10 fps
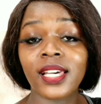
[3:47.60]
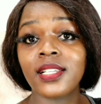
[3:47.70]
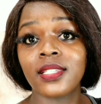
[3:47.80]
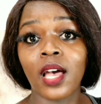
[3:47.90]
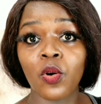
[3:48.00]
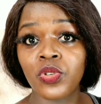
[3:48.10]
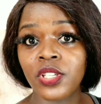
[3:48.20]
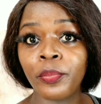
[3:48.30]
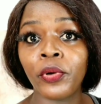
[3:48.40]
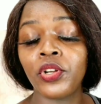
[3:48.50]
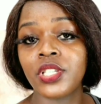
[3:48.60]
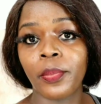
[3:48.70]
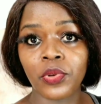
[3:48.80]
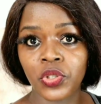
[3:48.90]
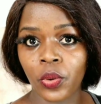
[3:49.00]
And that is how simple you're
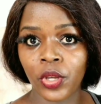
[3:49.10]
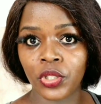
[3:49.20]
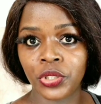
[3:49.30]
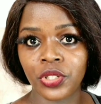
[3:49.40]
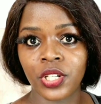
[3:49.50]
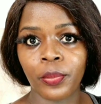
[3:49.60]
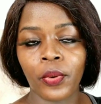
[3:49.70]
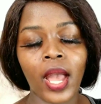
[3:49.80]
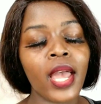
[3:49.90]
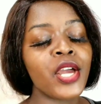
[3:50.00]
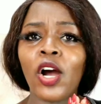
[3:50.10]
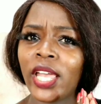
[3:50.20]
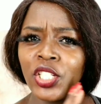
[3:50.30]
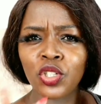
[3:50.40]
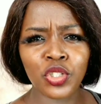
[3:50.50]
supposed to wear your short shapewear.
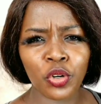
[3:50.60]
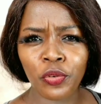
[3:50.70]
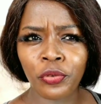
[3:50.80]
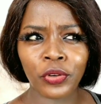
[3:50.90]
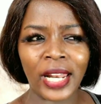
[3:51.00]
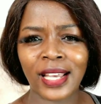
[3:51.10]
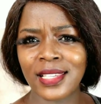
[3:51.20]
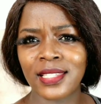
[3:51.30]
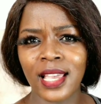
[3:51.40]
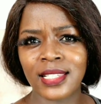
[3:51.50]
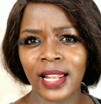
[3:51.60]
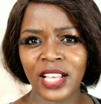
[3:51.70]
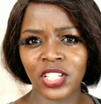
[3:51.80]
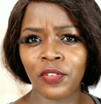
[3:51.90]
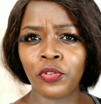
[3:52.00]
Okay, don't go for like a size
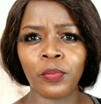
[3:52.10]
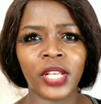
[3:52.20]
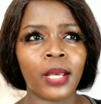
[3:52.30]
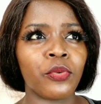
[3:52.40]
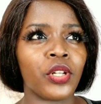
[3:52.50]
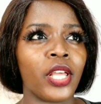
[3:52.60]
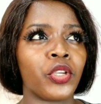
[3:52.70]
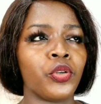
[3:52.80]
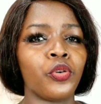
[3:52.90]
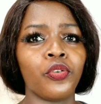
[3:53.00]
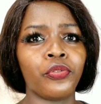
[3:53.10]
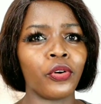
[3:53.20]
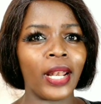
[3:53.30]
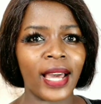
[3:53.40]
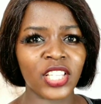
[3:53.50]
larger. If you're medium, like you go
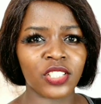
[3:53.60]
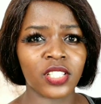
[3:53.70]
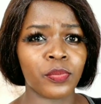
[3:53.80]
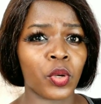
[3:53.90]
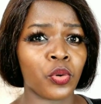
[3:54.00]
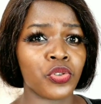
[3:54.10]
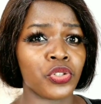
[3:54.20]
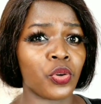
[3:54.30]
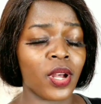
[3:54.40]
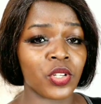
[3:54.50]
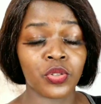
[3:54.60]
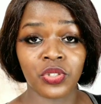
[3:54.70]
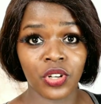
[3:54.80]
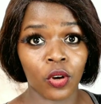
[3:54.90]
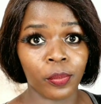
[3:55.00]
for large just because you don't want
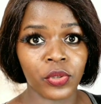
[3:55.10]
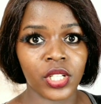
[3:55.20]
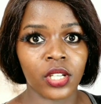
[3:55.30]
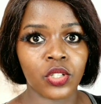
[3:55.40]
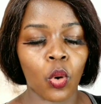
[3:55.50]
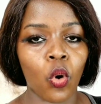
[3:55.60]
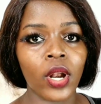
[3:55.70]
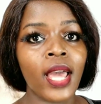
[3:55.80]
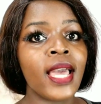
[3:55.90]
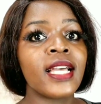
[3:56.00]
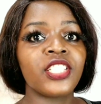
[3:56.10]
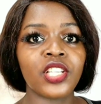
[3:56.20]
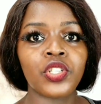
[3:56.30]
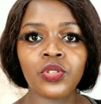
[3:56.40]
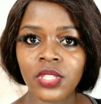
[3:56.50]
to struggle putting it on.
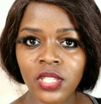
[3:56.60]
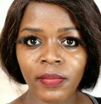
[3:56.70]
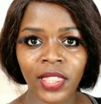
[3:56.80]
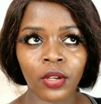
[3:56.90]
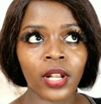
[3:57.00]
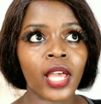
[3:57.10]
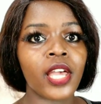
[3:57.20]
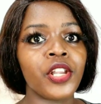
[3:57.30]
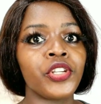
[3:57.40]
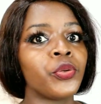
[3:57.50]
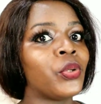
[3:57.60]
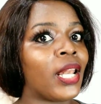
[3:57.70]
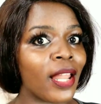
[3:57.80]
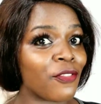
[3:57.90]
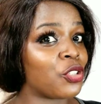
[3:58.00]
Just use this method and you
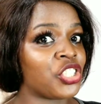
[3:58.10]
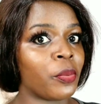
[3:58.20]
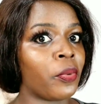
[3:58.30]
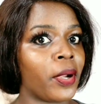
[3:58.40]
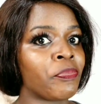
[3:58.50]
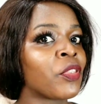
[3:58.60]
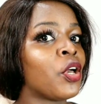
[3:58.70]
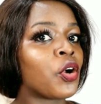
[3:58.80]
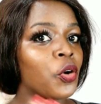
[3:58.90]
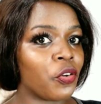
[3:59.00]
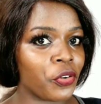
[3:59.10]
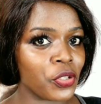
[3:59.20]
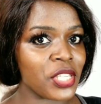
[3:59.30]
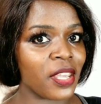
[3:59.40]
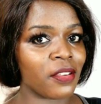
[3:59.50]
will love your shapewear. Go
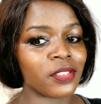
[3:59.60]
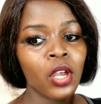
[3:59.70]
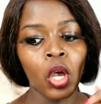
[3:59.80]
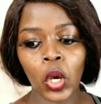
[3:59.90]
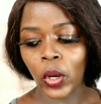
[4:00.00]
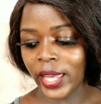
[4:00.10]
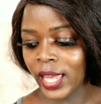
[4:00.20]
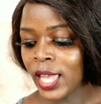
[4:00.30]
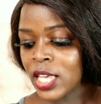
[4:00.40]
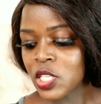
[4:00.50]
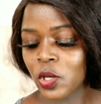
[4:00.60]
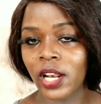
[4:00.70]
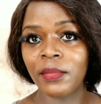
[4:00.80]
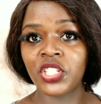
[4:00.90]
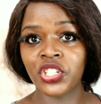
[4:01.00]
for your size, okay?
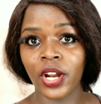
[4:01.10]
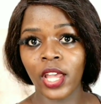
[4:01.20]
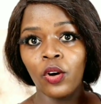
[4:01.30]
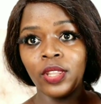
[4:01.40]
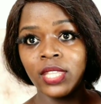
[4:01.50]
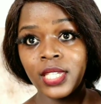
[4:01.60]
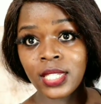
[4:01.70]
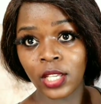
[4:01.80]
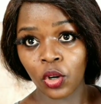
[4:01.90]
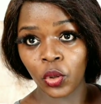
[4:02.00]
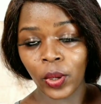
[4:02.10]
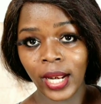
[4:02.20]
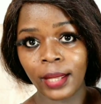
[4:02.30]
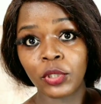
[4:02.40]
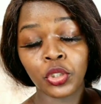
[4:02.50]
So let me try on this second
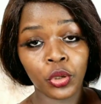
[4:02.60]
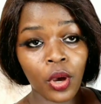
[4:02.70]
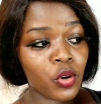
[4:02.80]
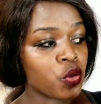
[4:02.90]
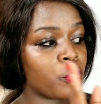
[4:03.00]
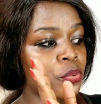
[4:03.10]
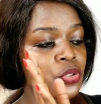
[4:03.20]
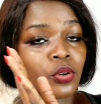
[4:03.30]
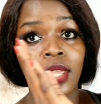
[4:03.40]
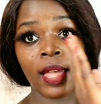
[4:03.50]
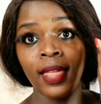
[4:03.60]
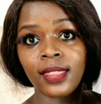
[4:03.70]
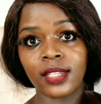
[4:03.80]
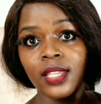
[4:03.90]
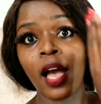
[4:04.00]
one. Let me show you how to put on
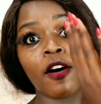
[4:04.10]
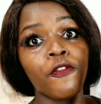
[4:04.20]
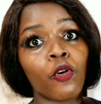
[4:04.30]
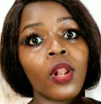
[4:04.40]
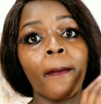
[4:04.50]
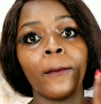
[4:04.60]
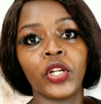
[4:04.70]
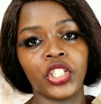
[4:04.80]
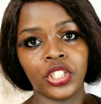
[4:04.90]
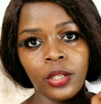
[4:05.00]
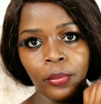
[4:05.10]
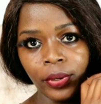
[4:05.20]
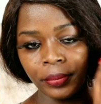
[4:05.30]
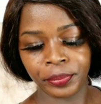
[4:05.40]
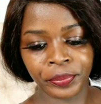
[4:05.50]
this full body
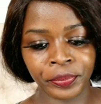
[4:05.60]
shapewear.